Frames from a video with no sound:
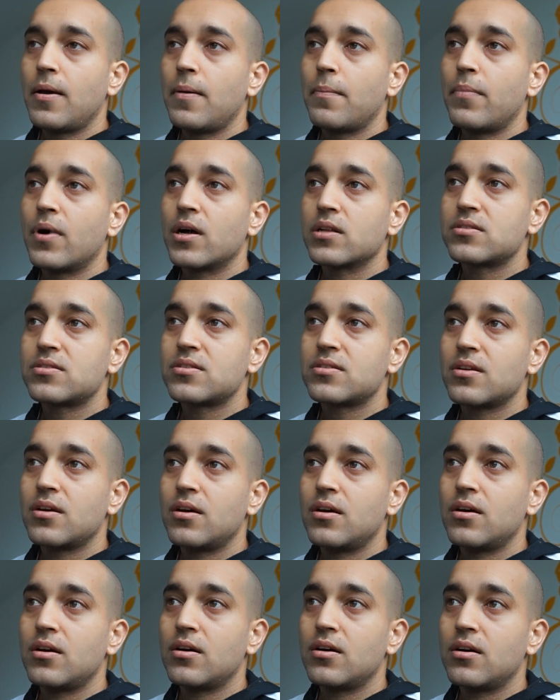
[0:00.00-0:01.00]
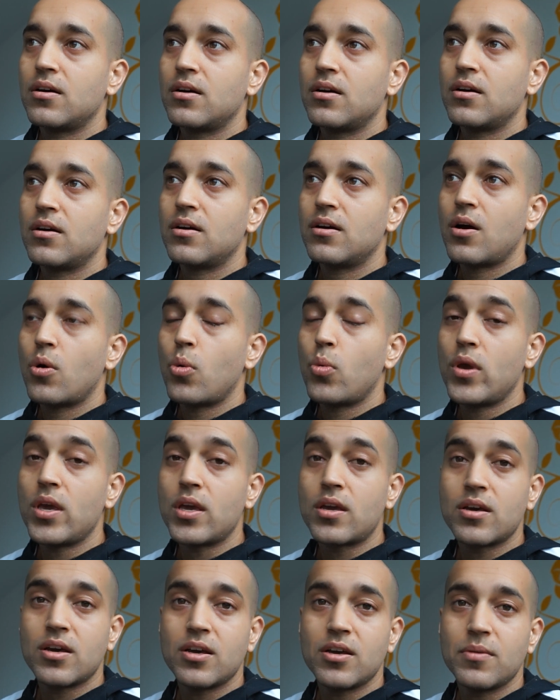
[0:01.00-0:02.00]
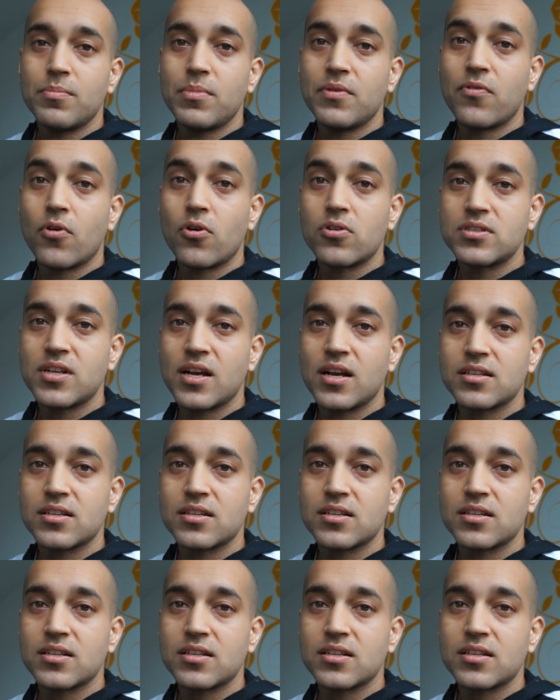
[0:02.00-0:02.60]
but a week before